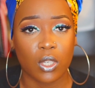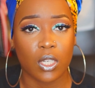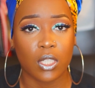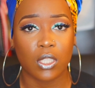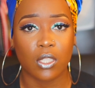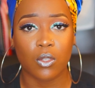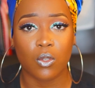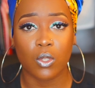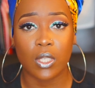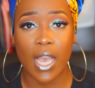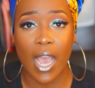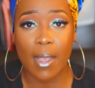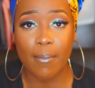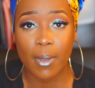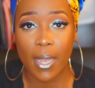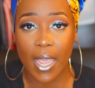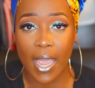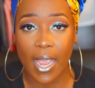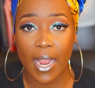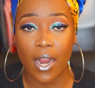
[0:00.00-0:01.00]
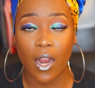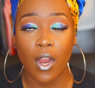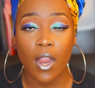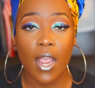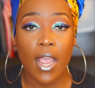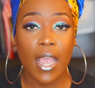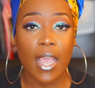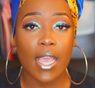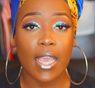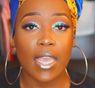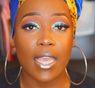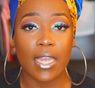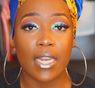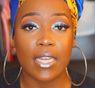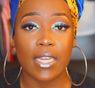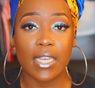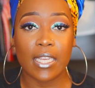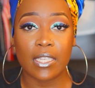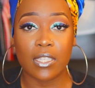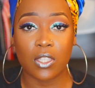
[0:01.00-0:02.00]
or to dye my hair,
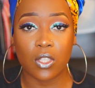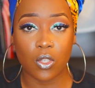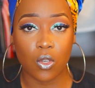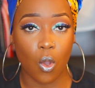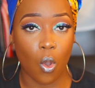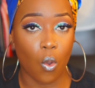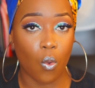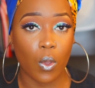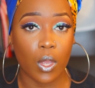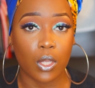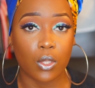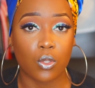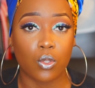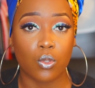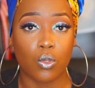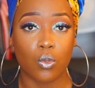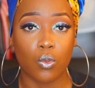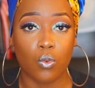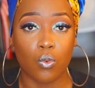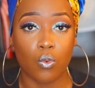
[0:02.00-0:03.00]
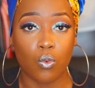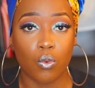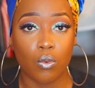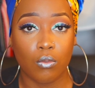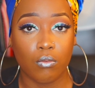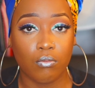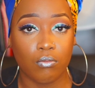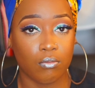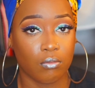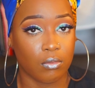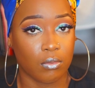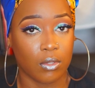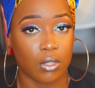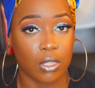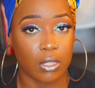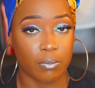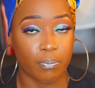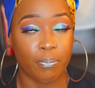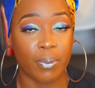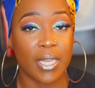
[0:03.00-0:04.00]
it is going to
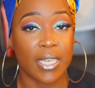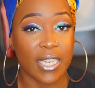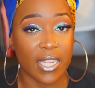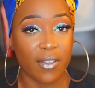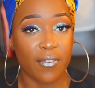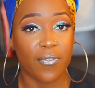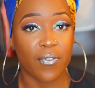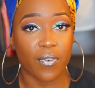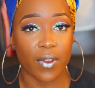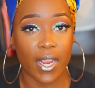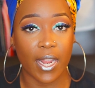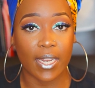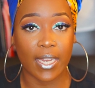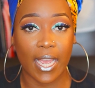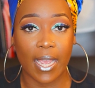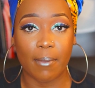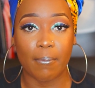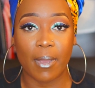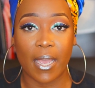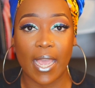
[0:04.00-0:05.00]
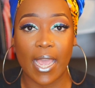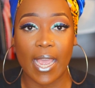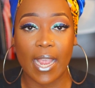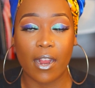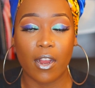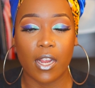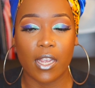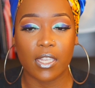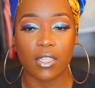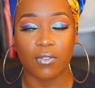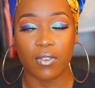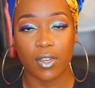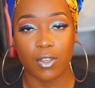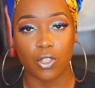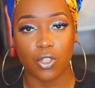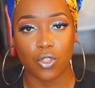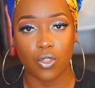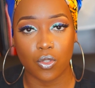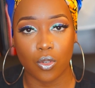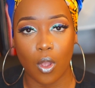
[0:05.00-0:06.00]
be different. Like, my hair is
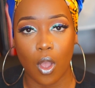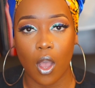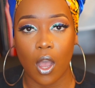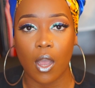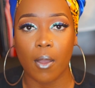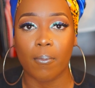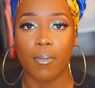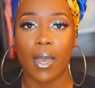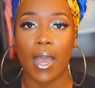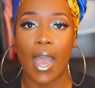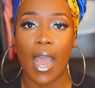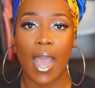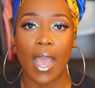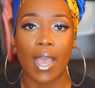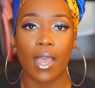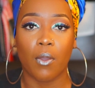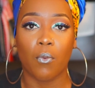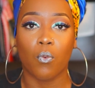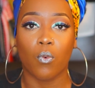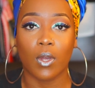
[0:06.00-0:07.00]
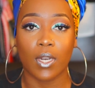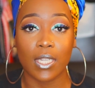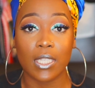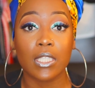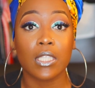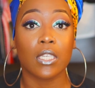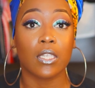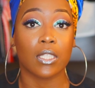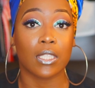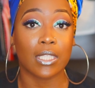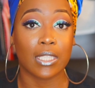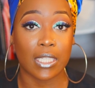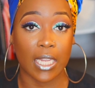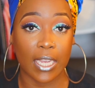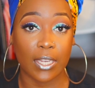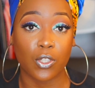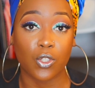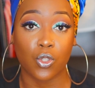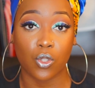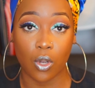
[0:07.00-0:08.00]
very strong, but I want it to
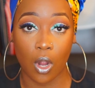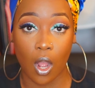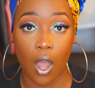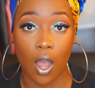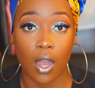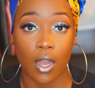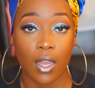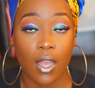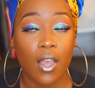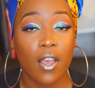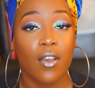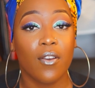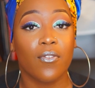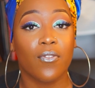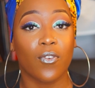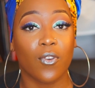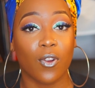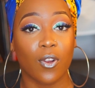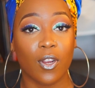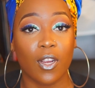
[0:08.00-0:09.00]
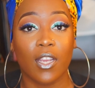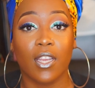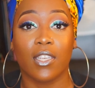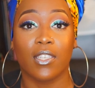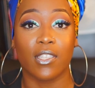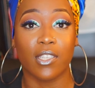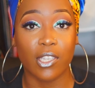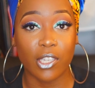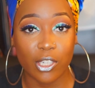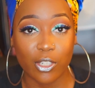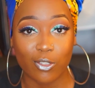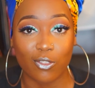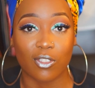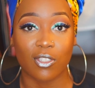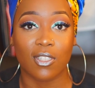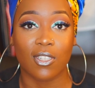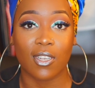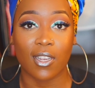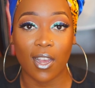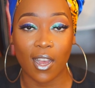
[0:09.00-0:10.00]
stay strong for
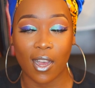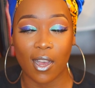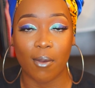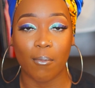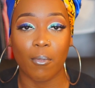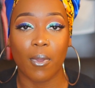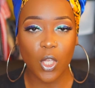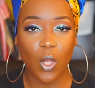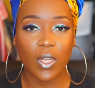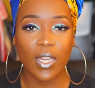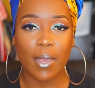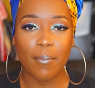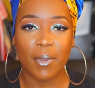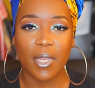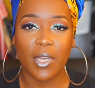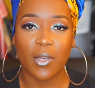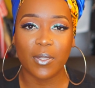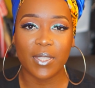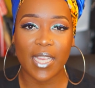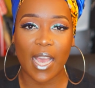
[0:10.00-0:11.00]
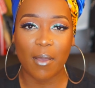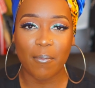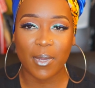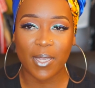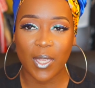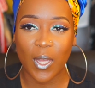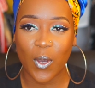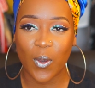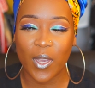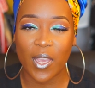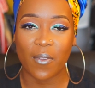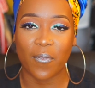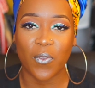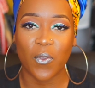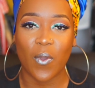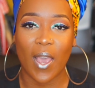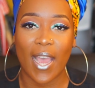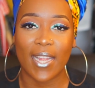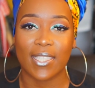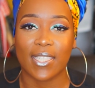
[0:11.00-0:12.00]
years to come. So let me know down below if
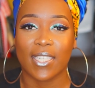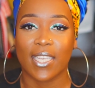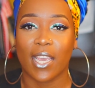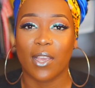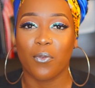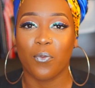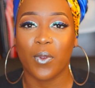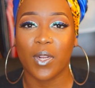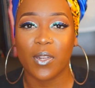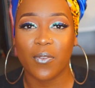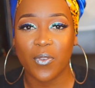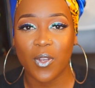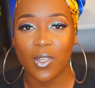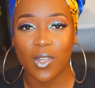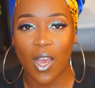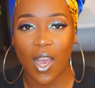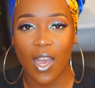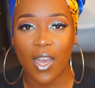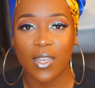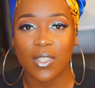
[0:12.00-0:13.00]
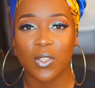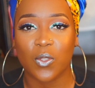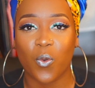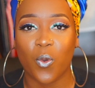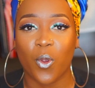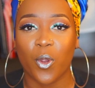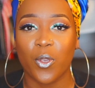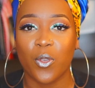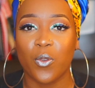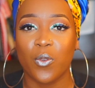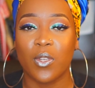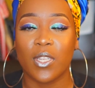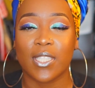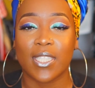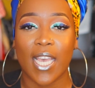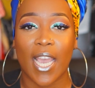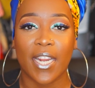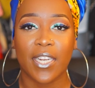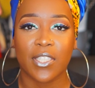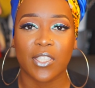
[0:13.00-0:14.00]
you had to get rid of your locks, or you
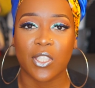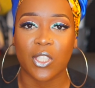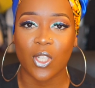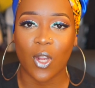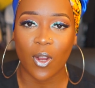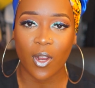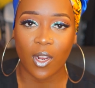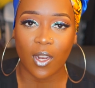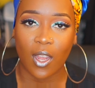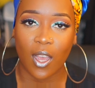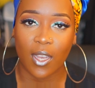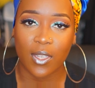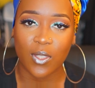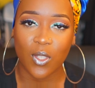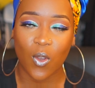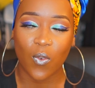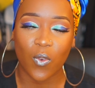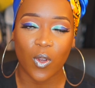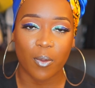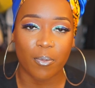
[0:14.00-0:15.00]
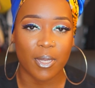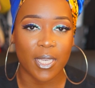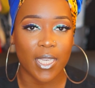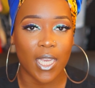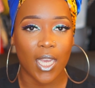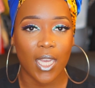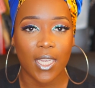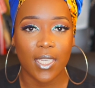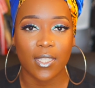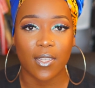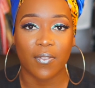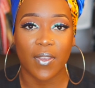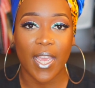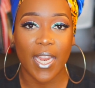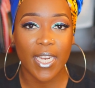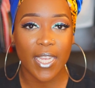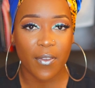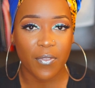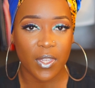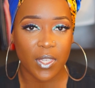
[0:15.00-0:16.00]
decided to start your locks over because of
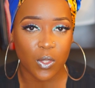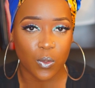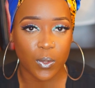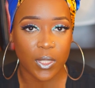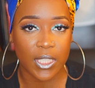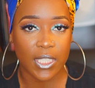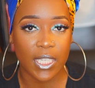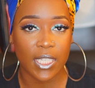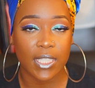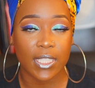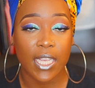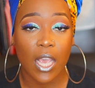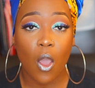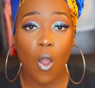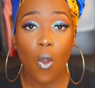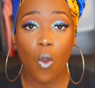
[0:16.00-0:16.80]
any of these reasons,